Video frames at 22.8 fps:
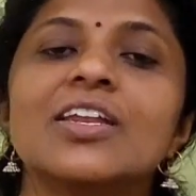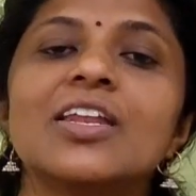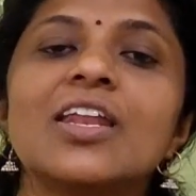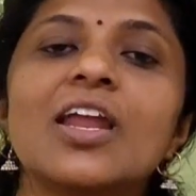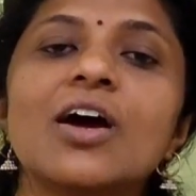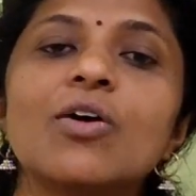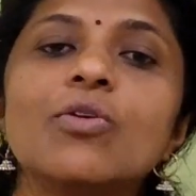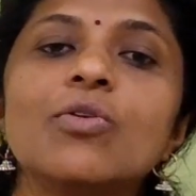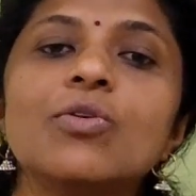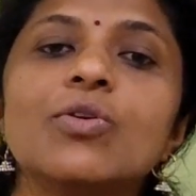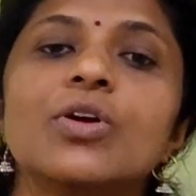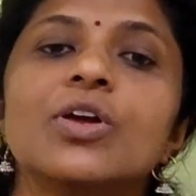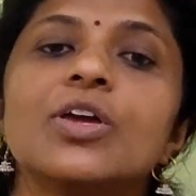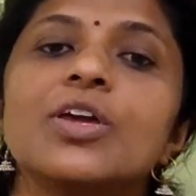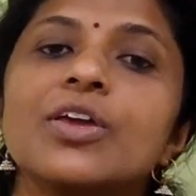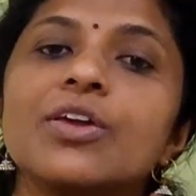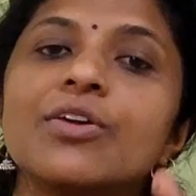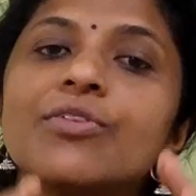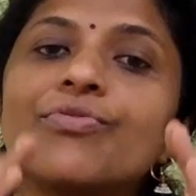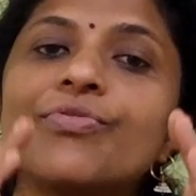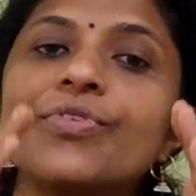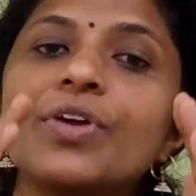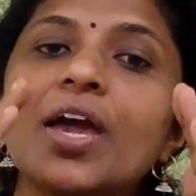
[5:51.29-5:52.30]
Now,
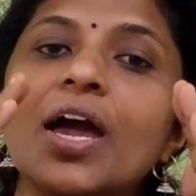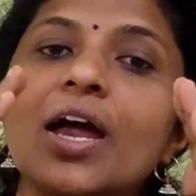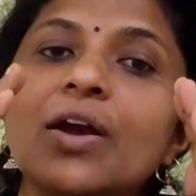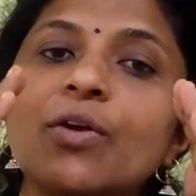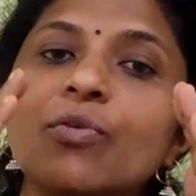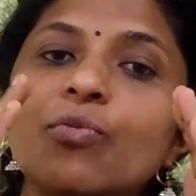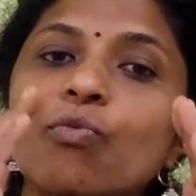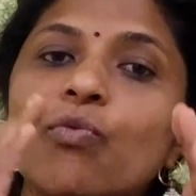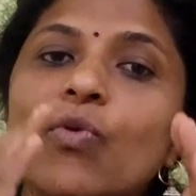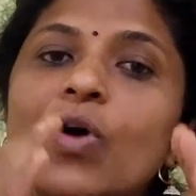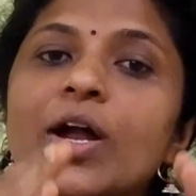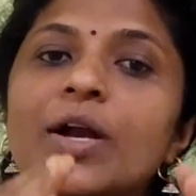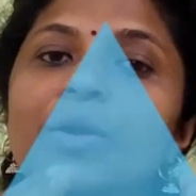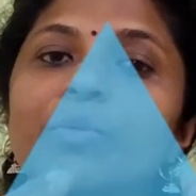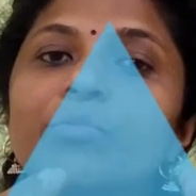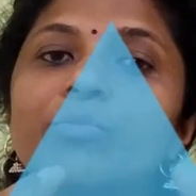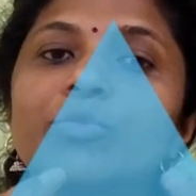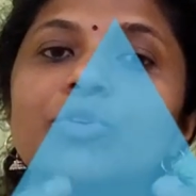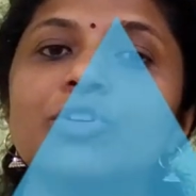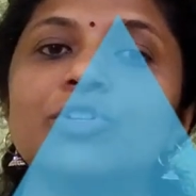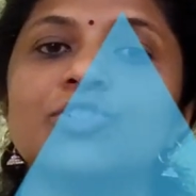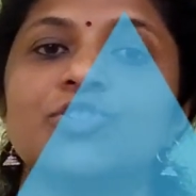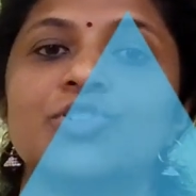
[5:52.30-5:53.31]
if we add one
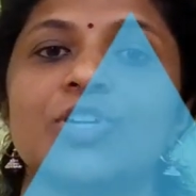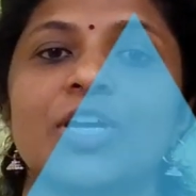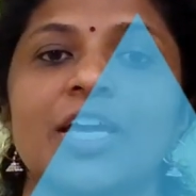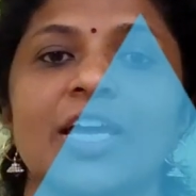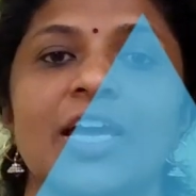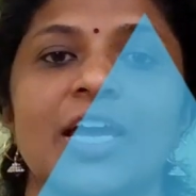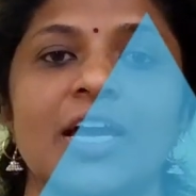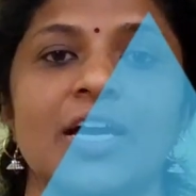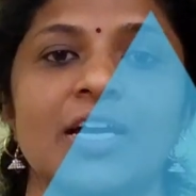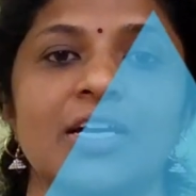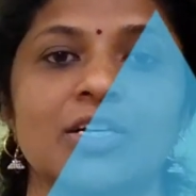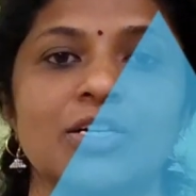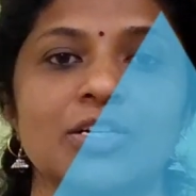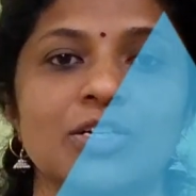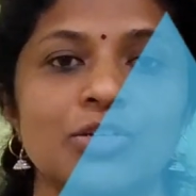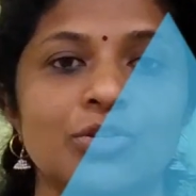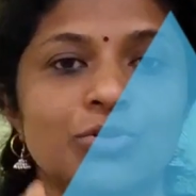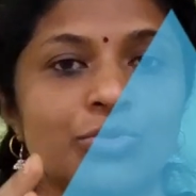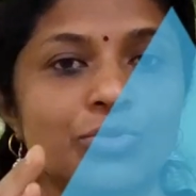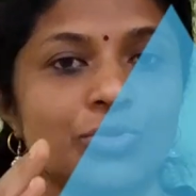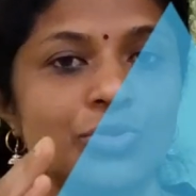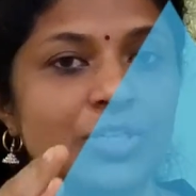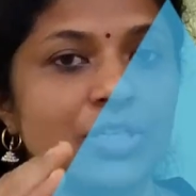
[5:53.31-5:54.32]
more triangle
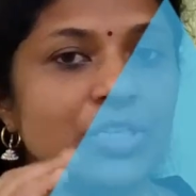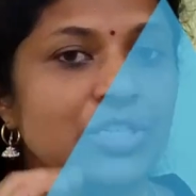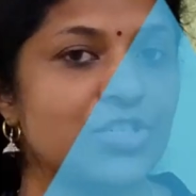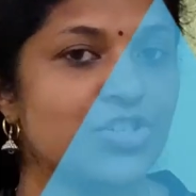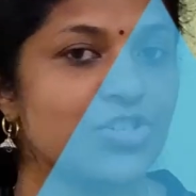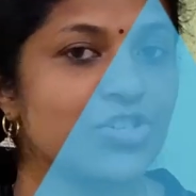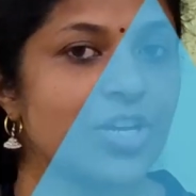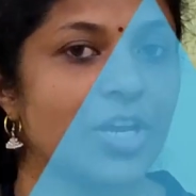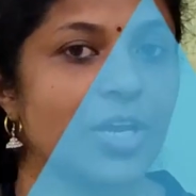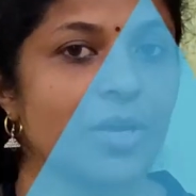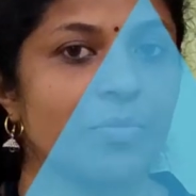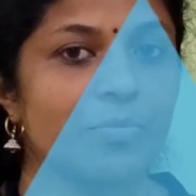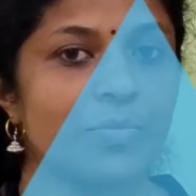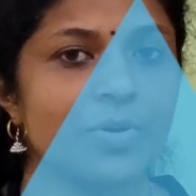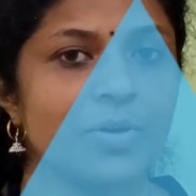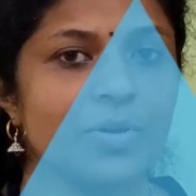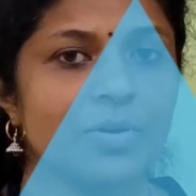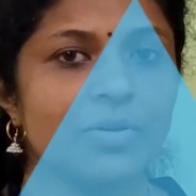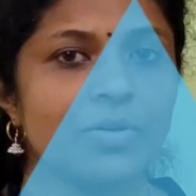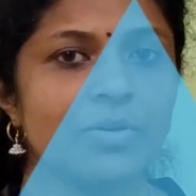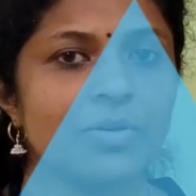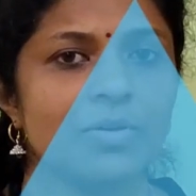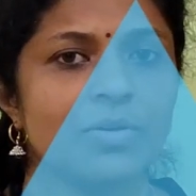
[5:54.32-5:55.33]
to this shape,
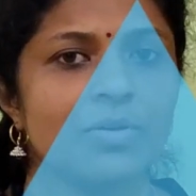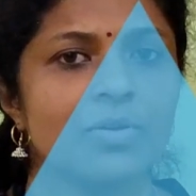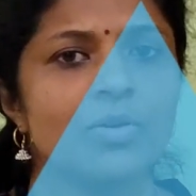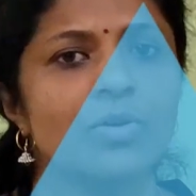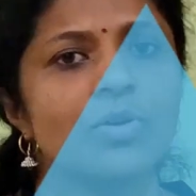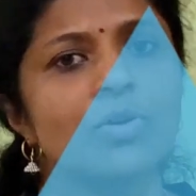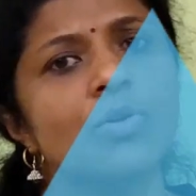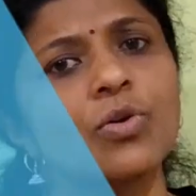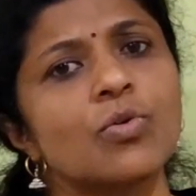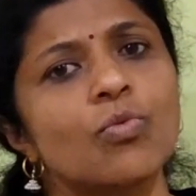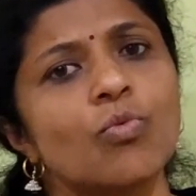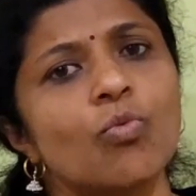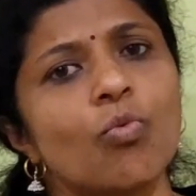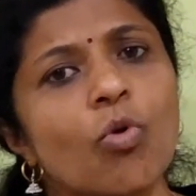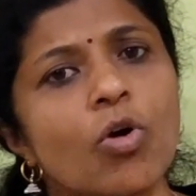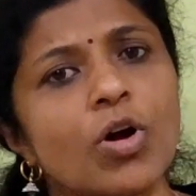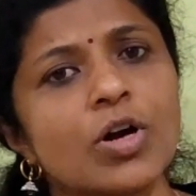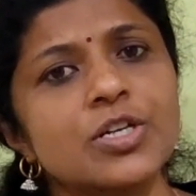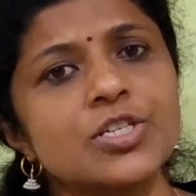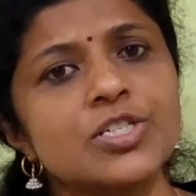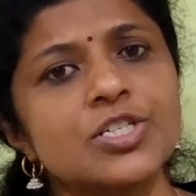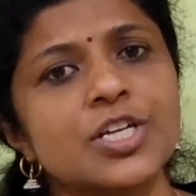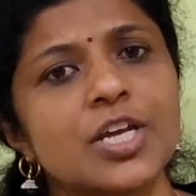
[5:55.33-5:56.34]

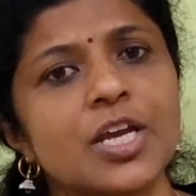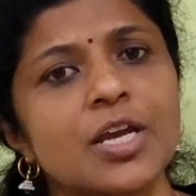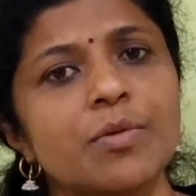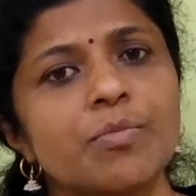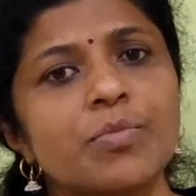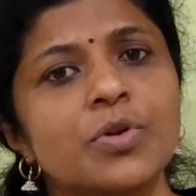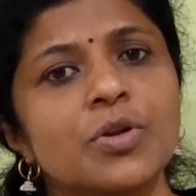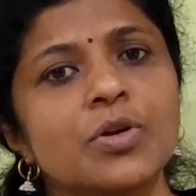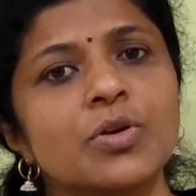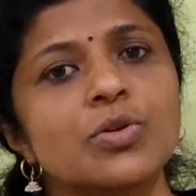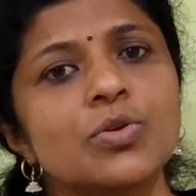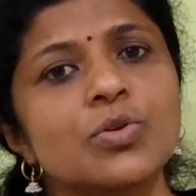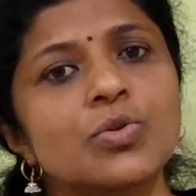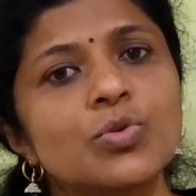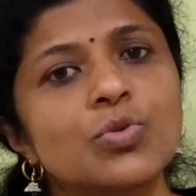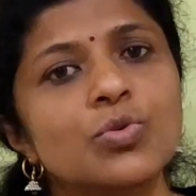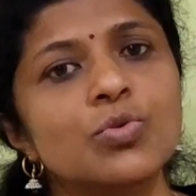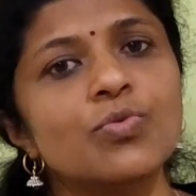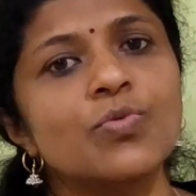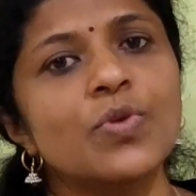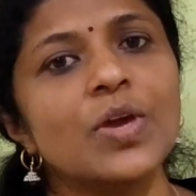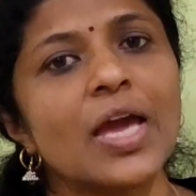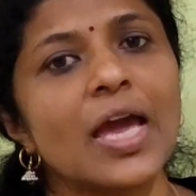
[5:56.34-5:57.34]
what shape
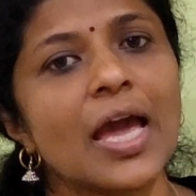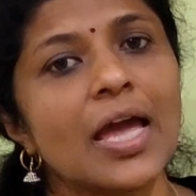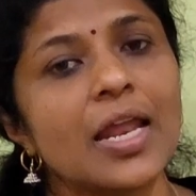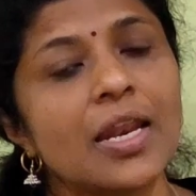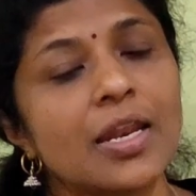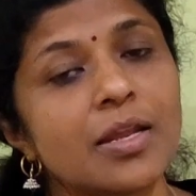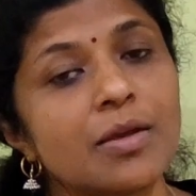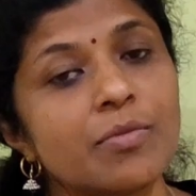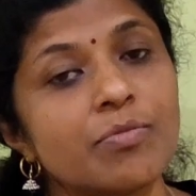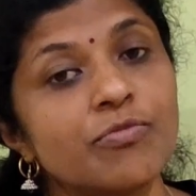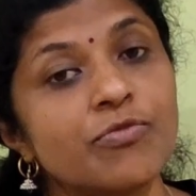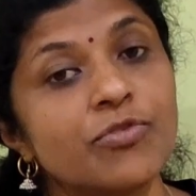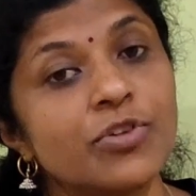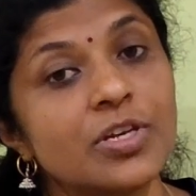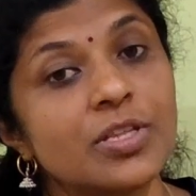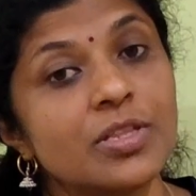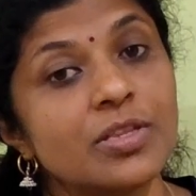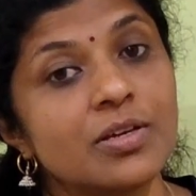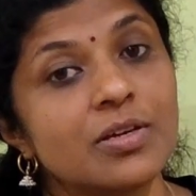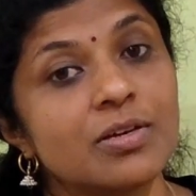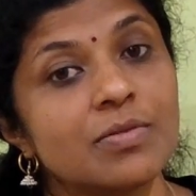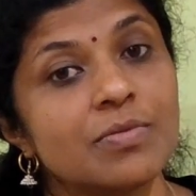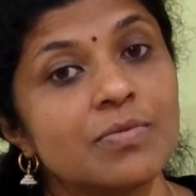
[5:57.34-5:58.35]
do we end up
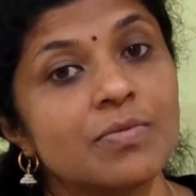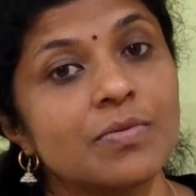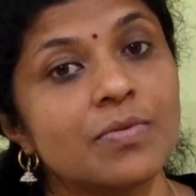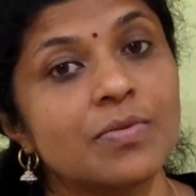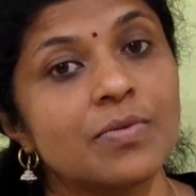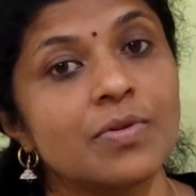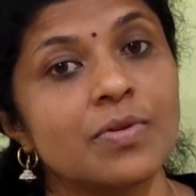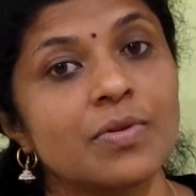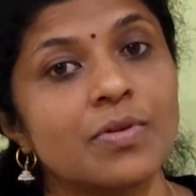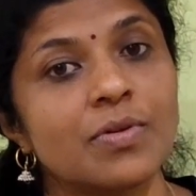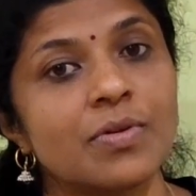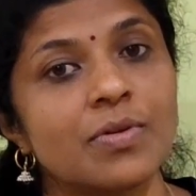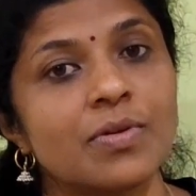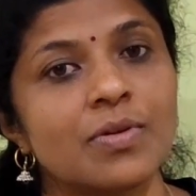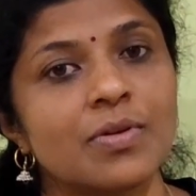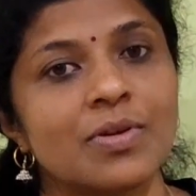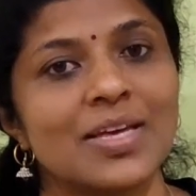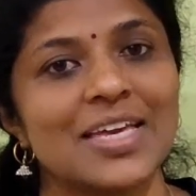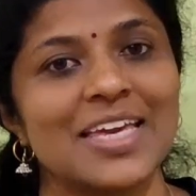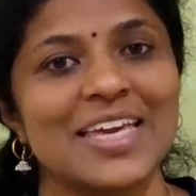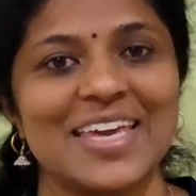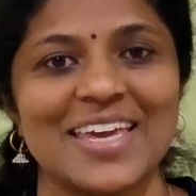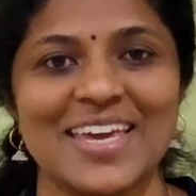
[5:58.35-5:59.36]
with?
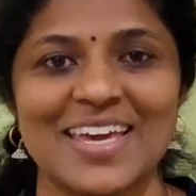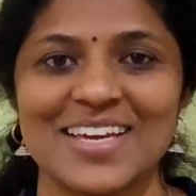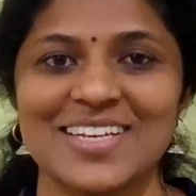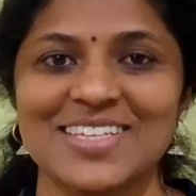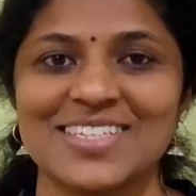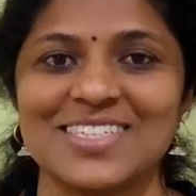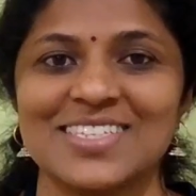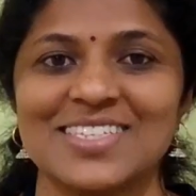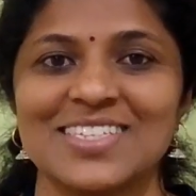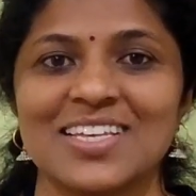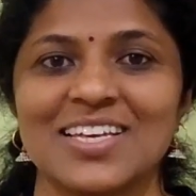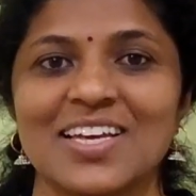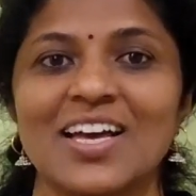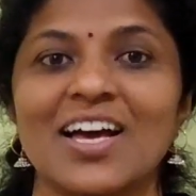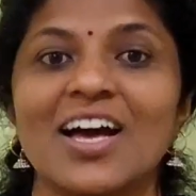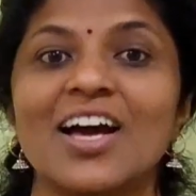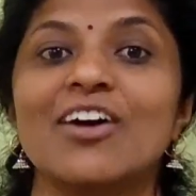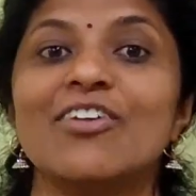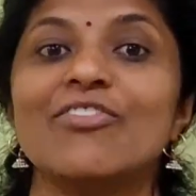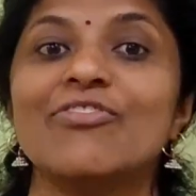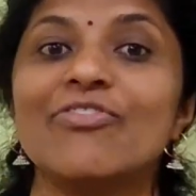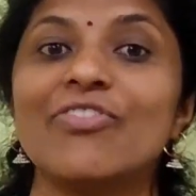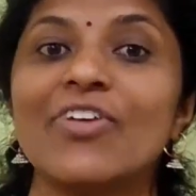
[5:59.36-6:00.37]
Yes,
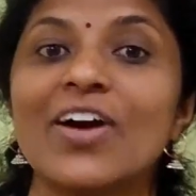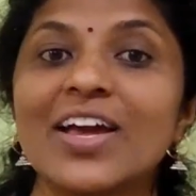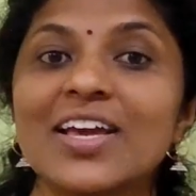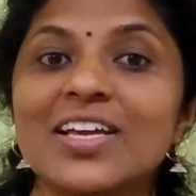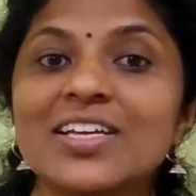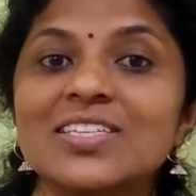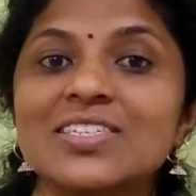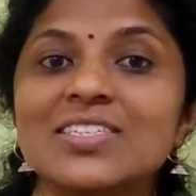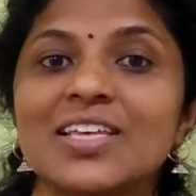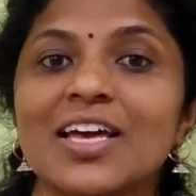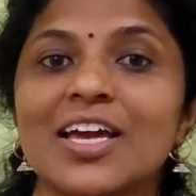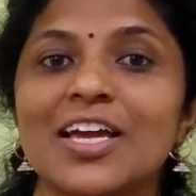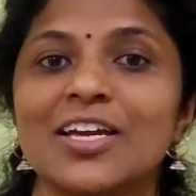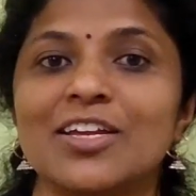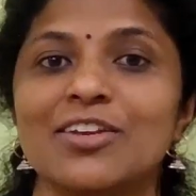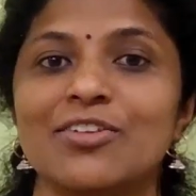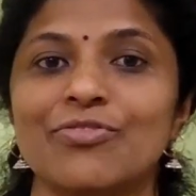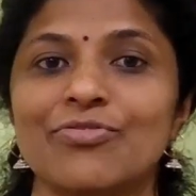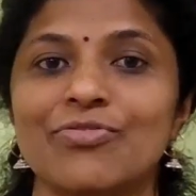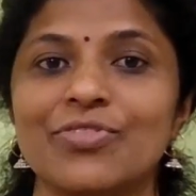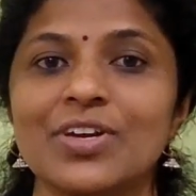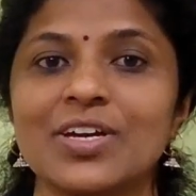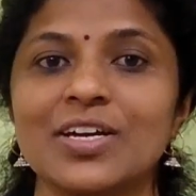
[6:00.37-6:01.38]
a
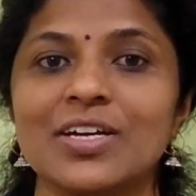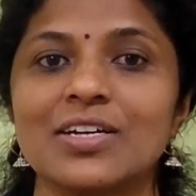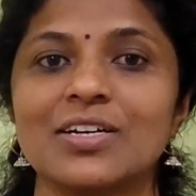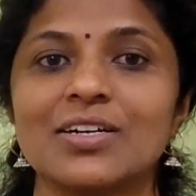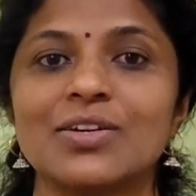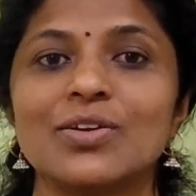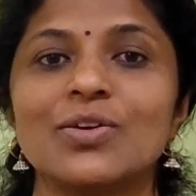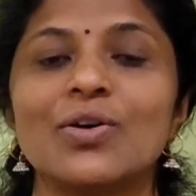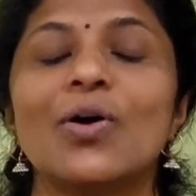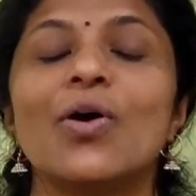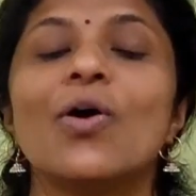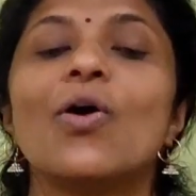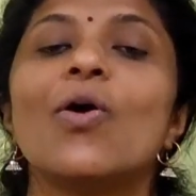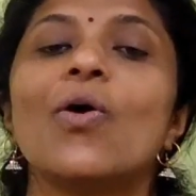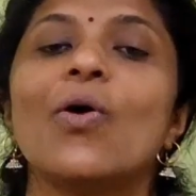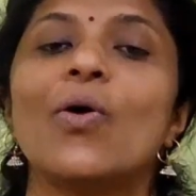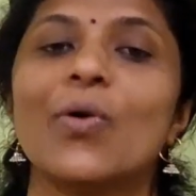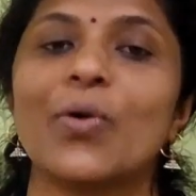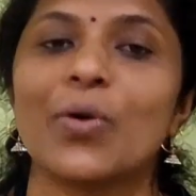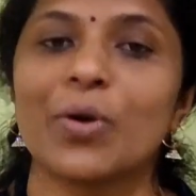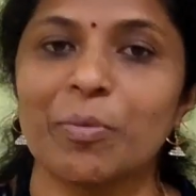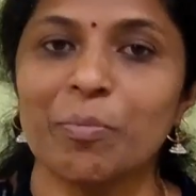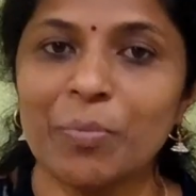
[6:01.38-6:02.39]
five-side figure
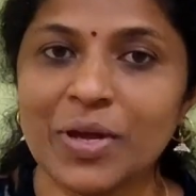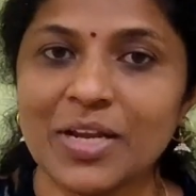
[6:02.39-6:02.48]
or a